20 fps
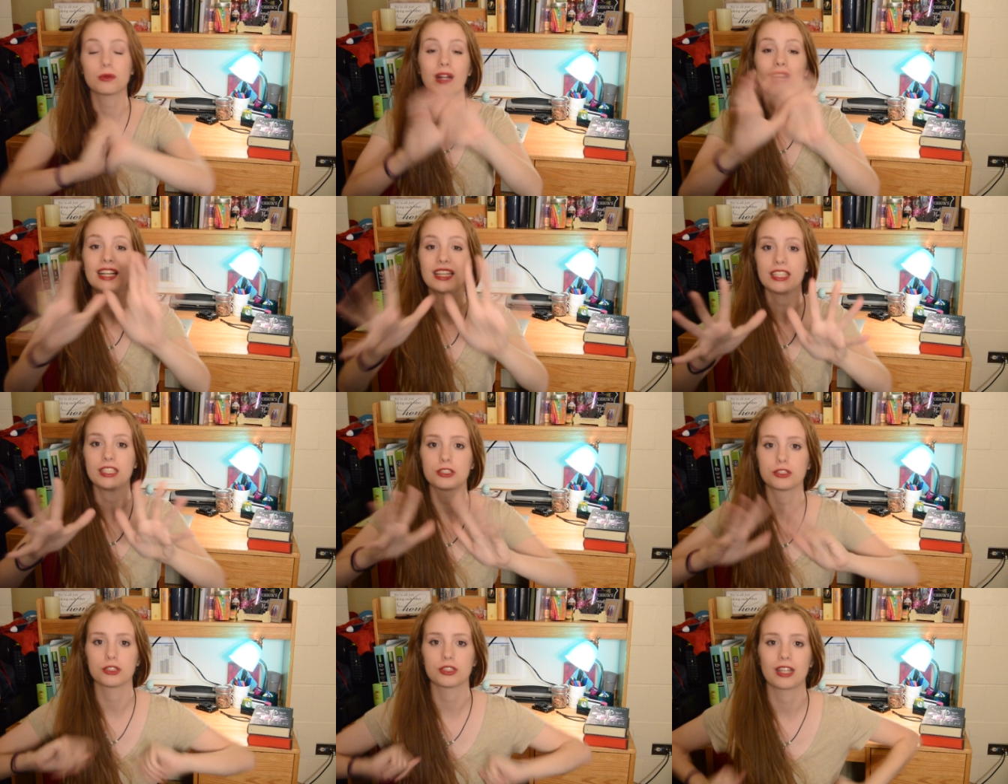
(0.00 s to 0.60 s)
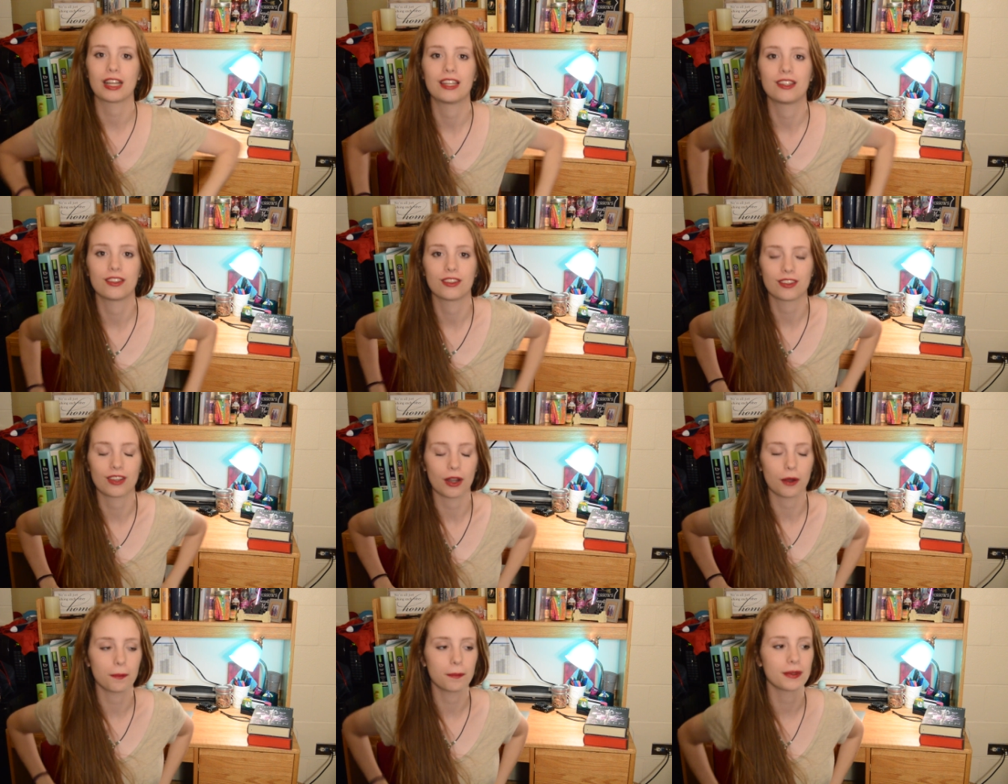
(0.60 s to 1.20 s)
one, I need your
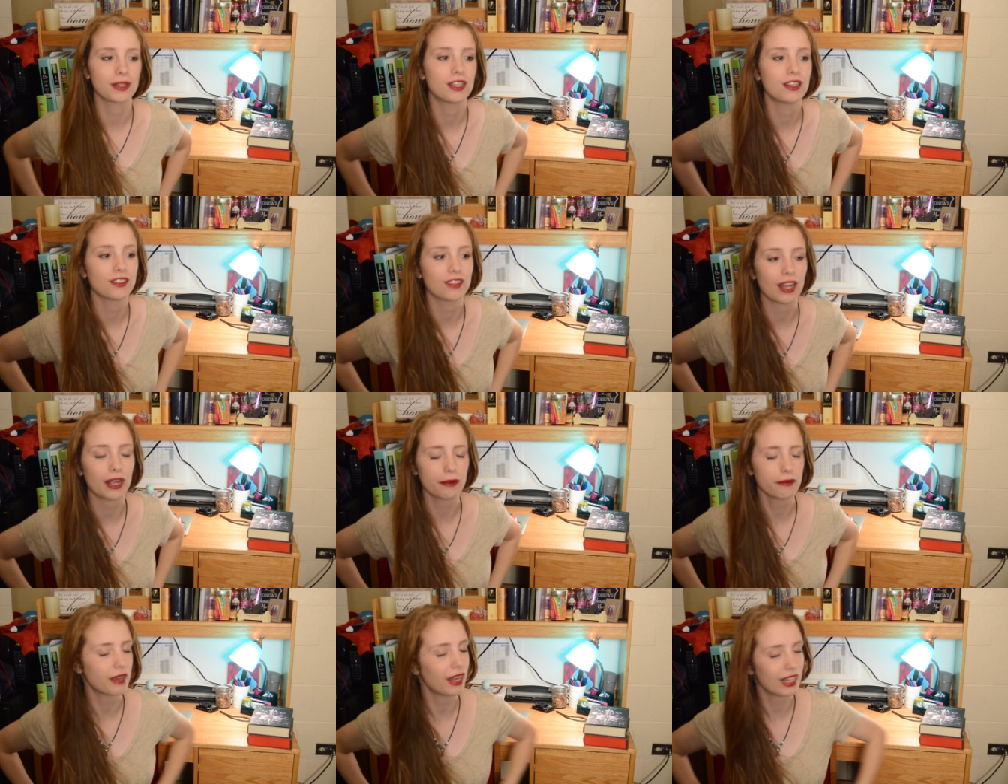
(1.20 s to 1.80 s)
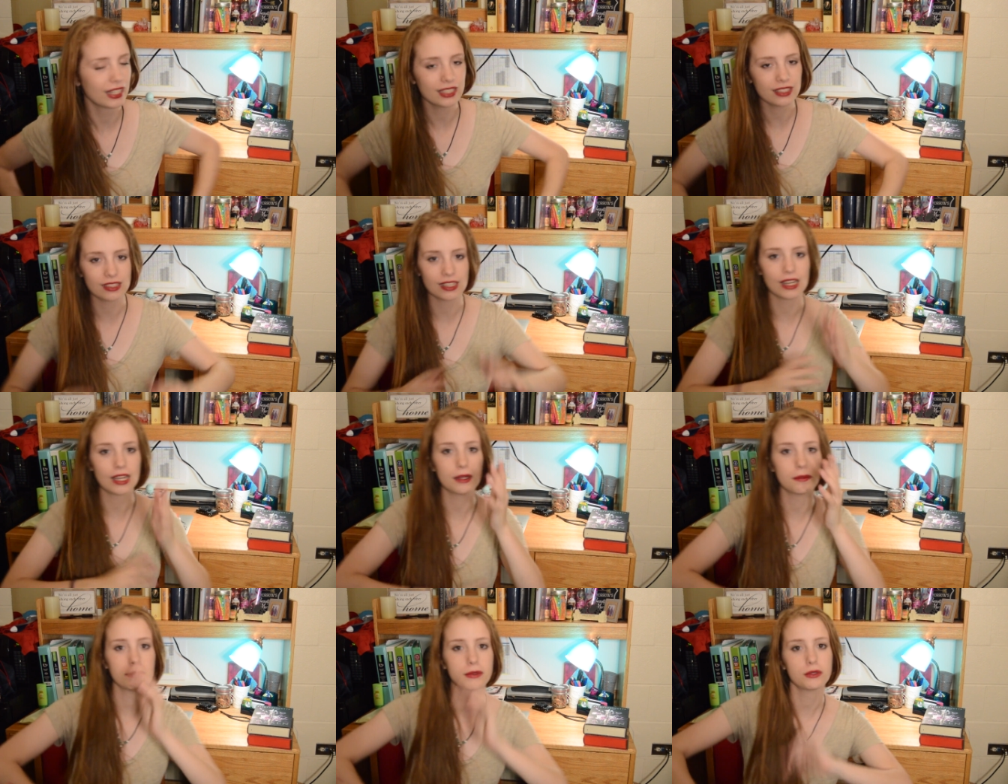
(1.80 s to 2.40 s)
guys' help because I'm kind of
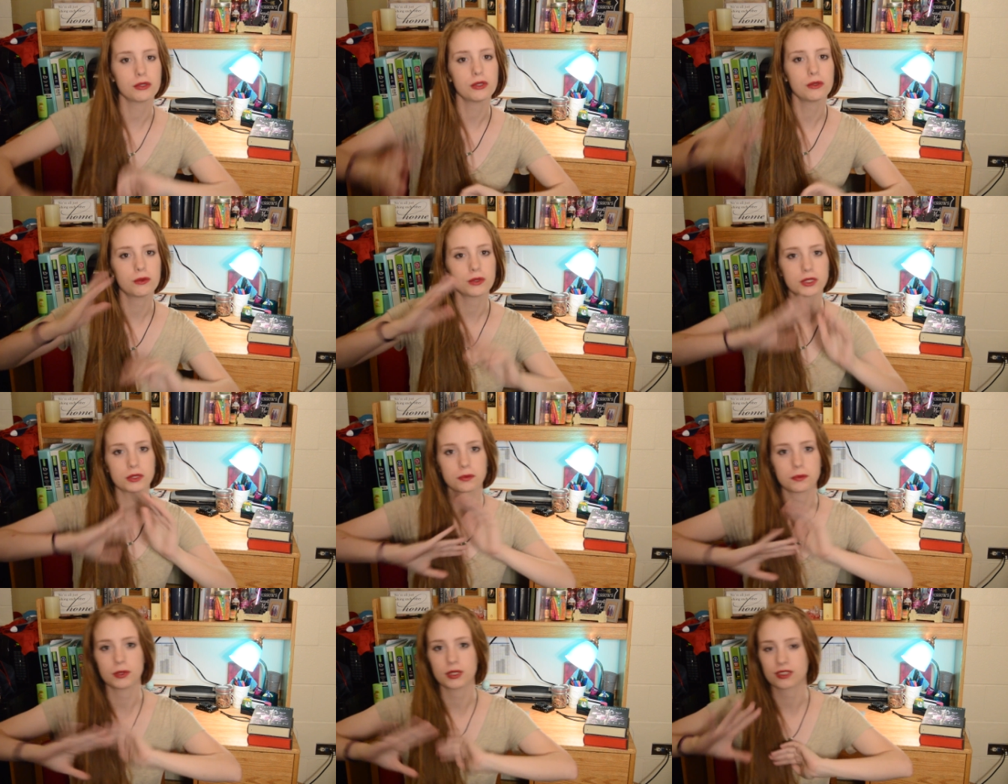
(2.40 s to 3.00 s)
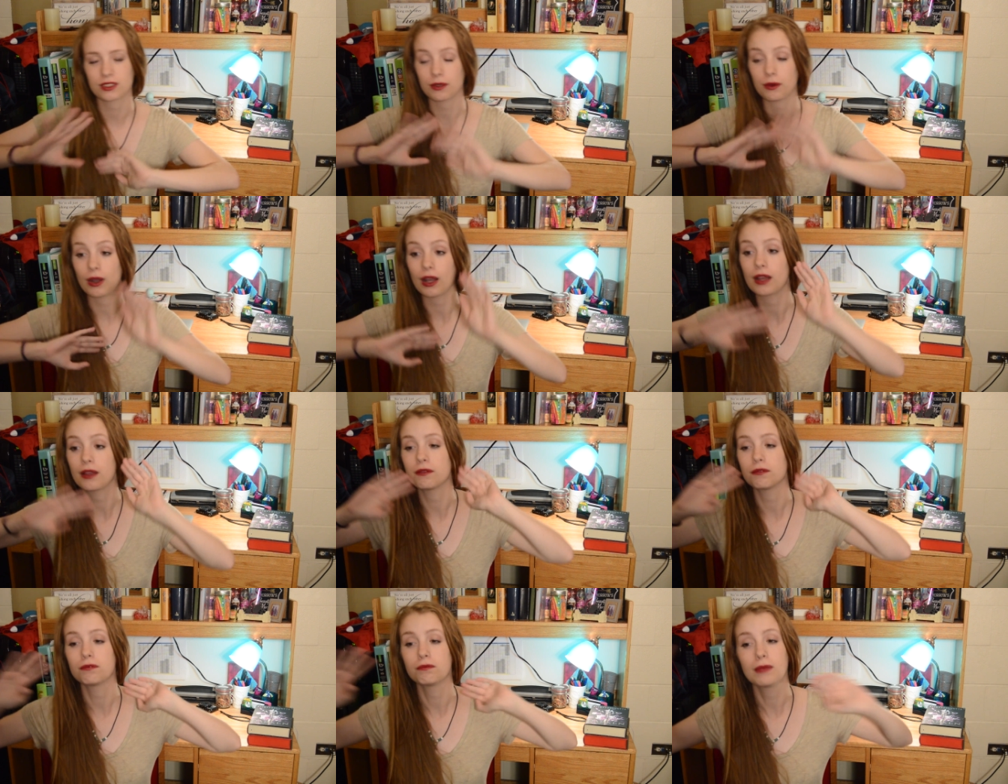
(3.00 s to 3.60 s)
tied between which books I
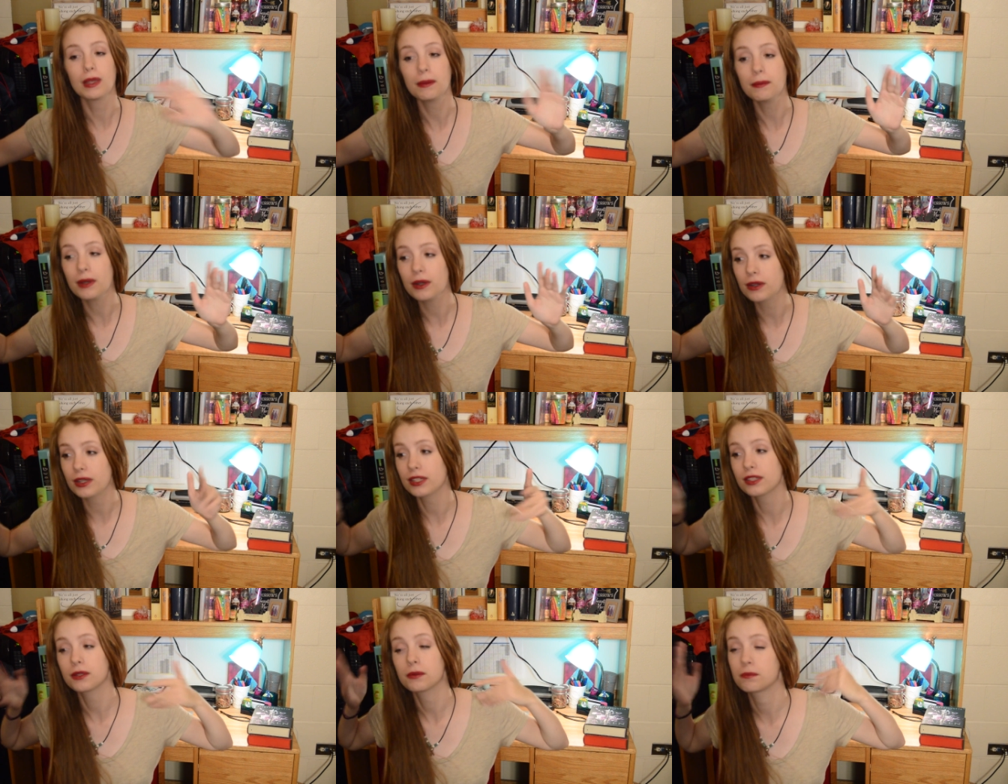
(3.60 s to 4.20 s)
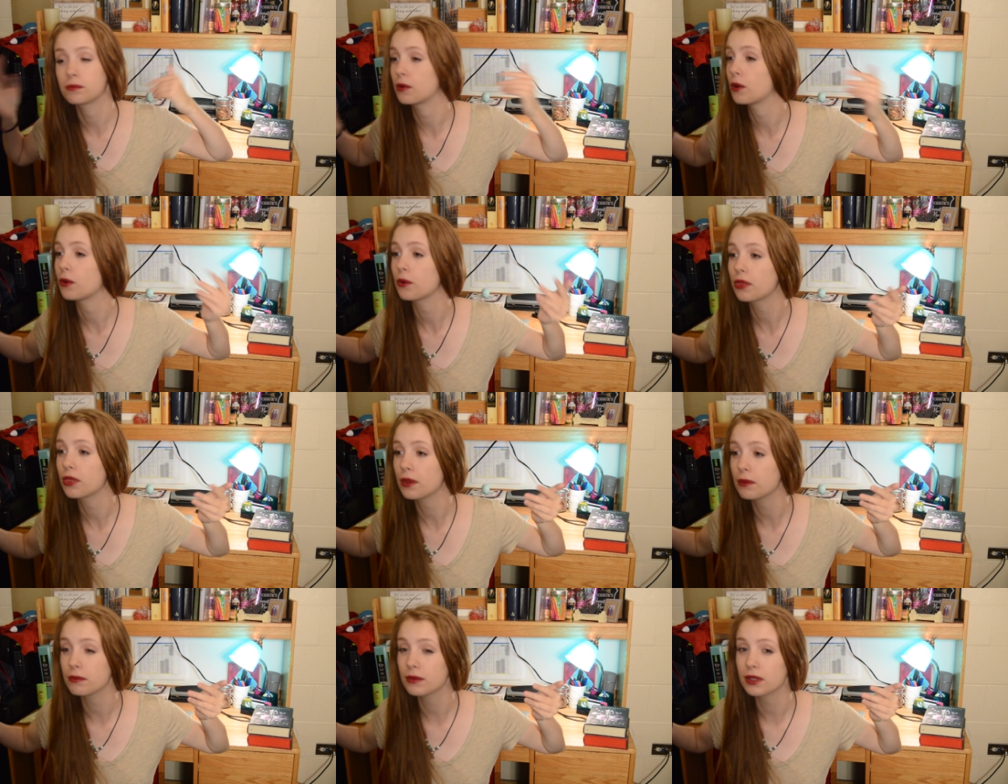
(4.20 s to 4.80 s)
want. Maybe I'll get to
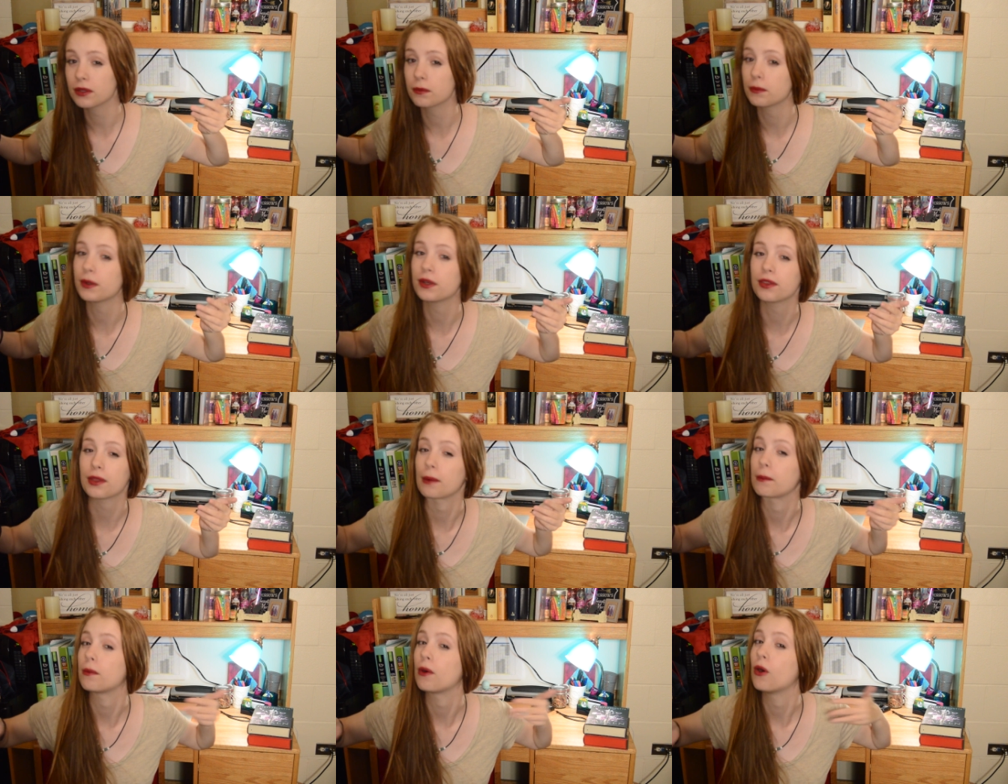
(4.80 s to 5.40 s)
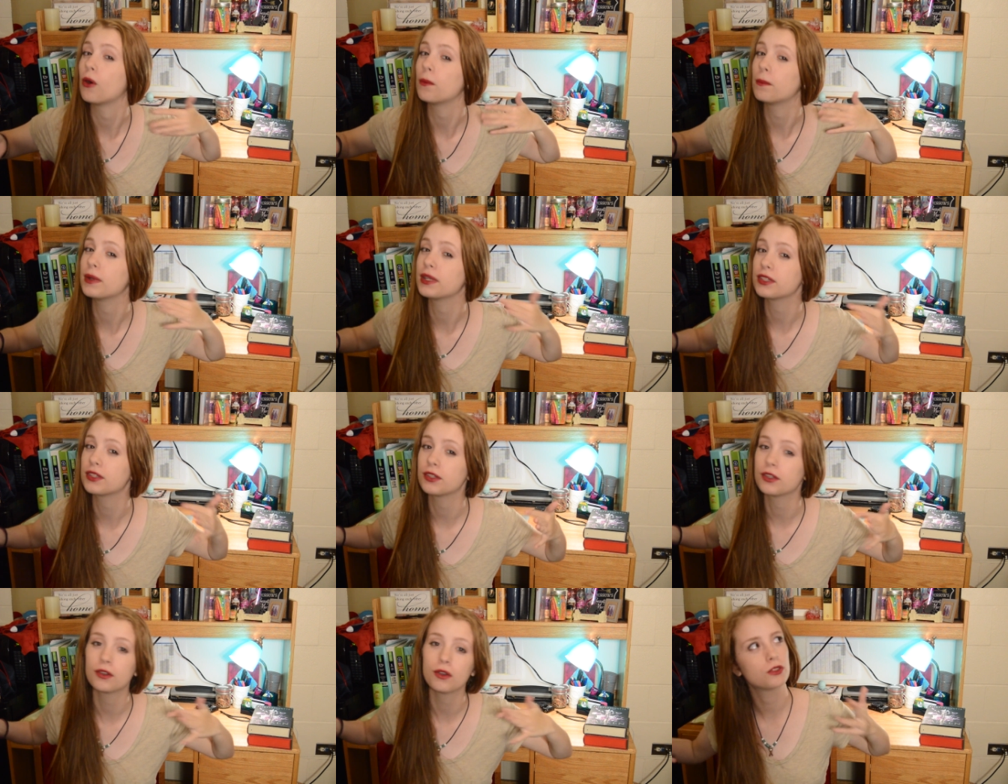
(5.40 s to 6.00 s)
both of them this month, I'm
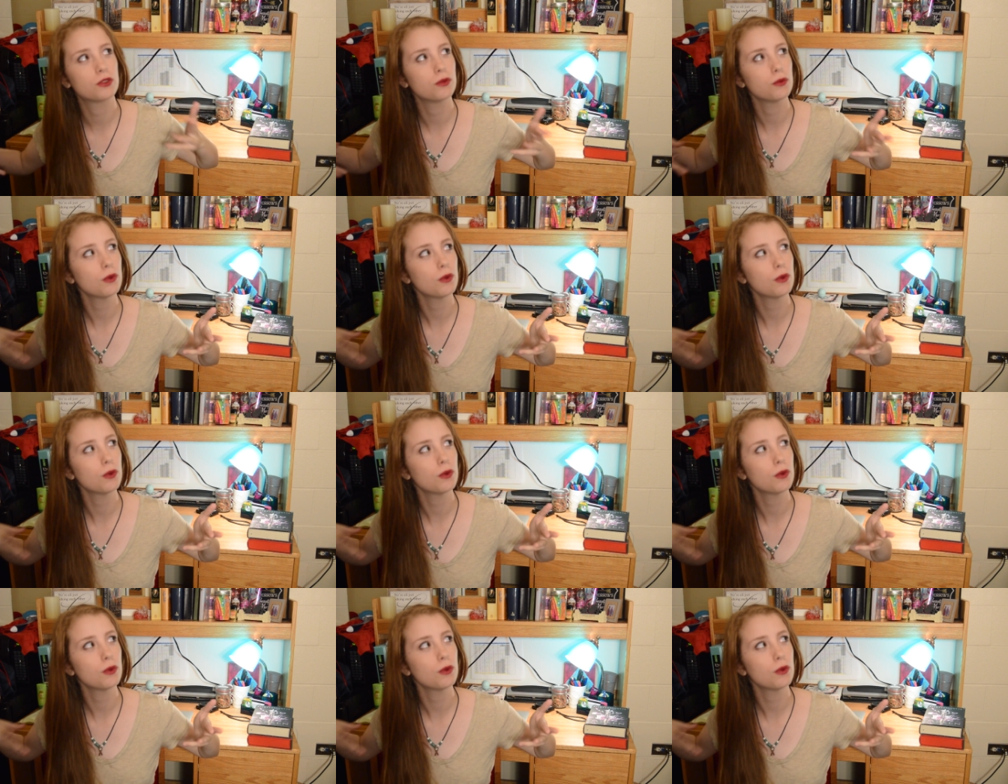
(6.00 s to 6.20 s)
hoping to.